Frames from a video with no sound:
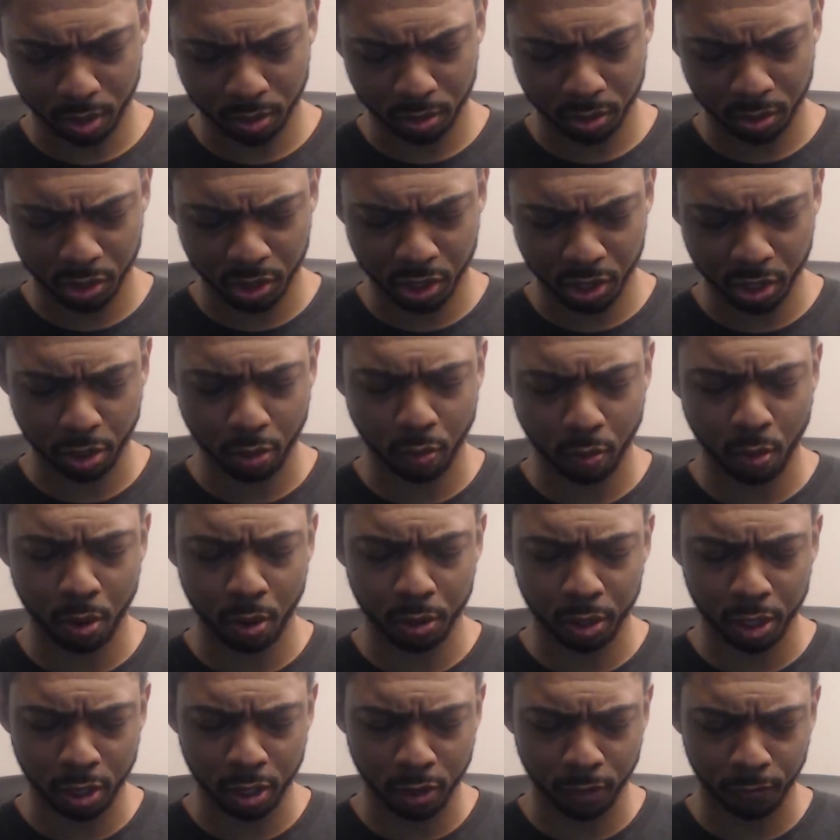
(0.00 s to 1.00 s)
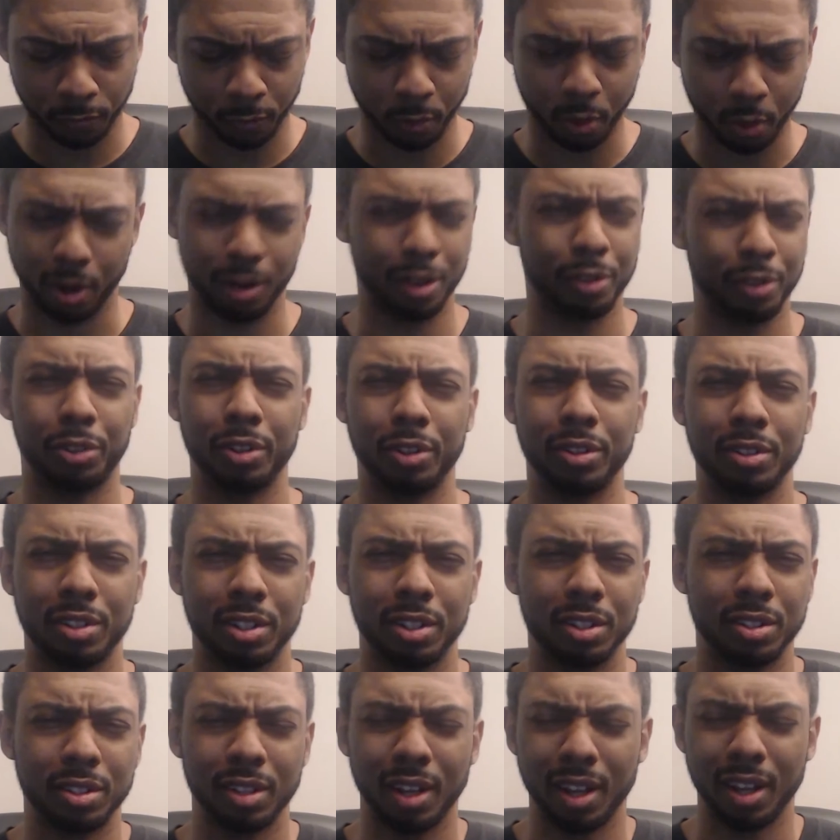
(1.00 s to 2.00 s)
sticker on here for
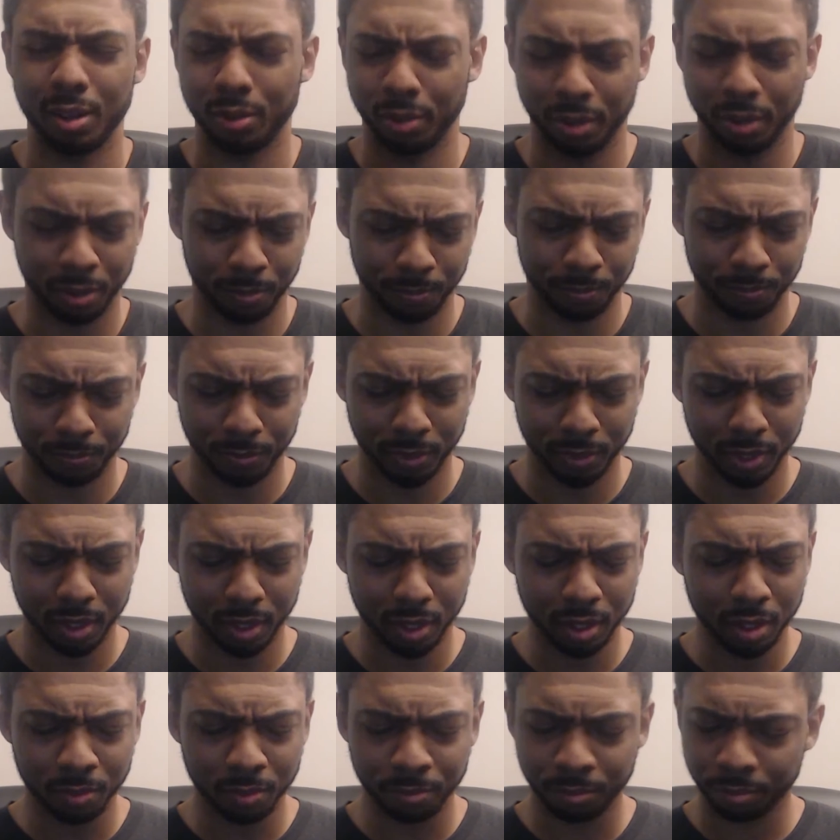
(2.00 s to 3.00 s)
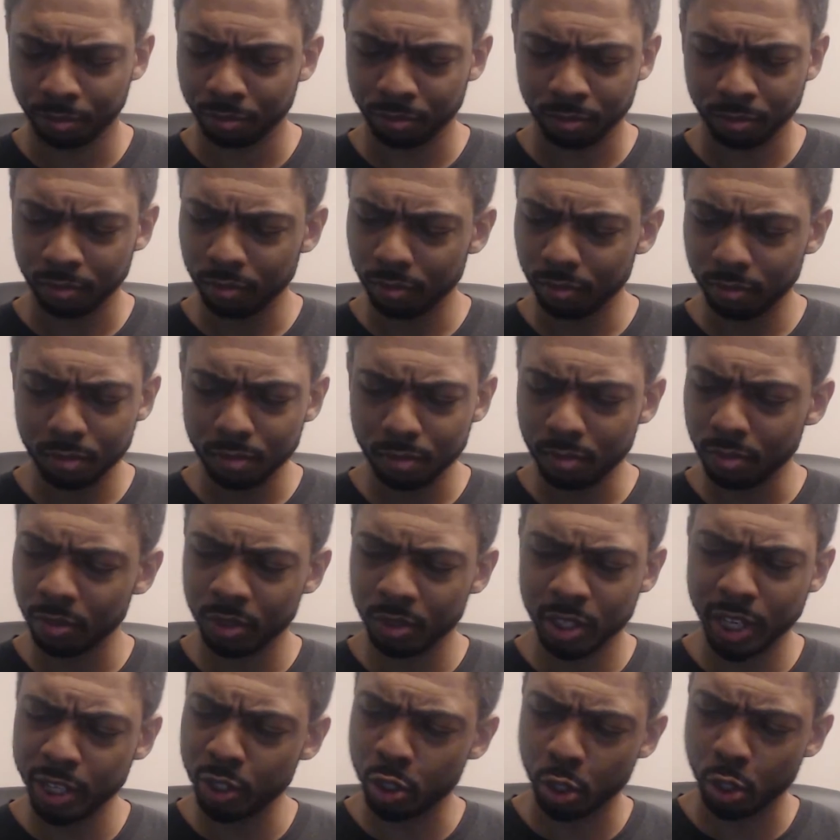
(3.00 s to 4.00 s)
authenticity. I don't know.
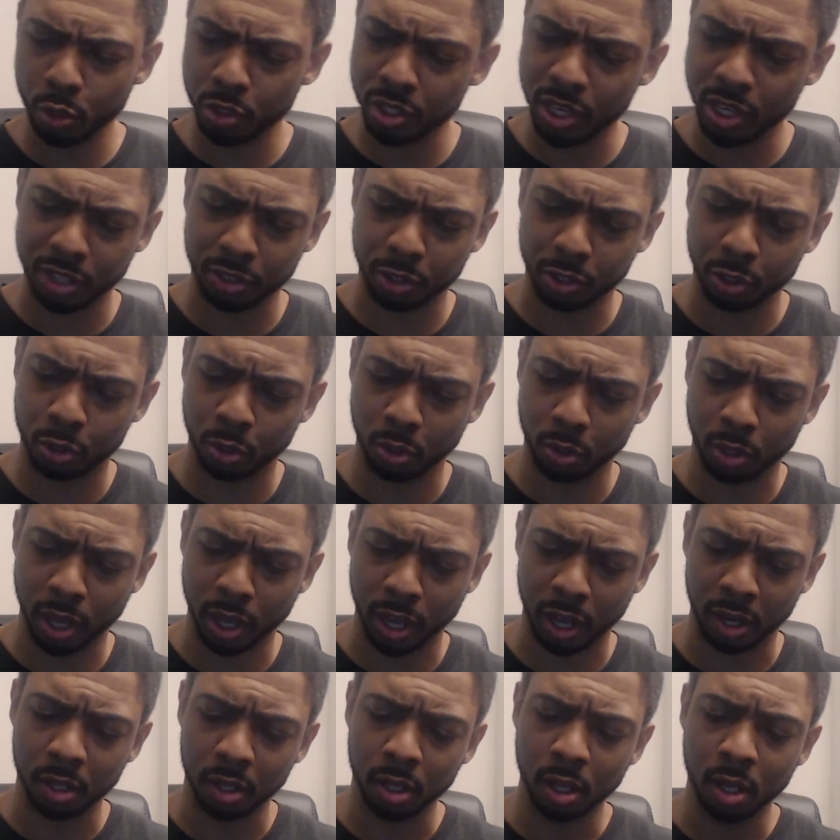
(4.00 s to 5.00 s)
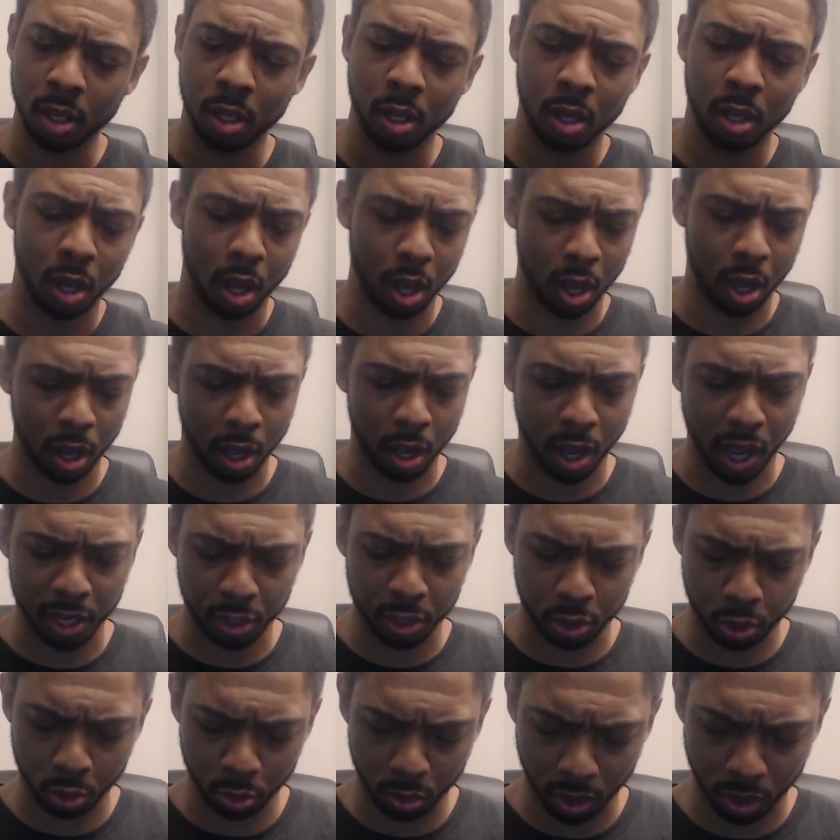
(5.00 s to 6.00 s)
They chose not to do that. I
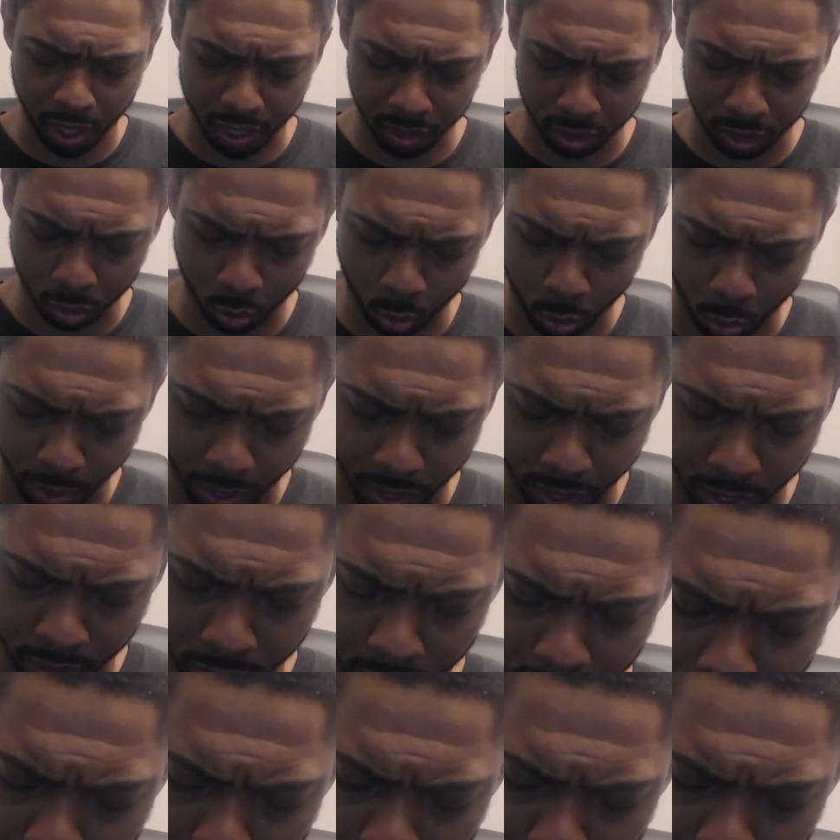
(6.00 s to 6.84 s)
do like the way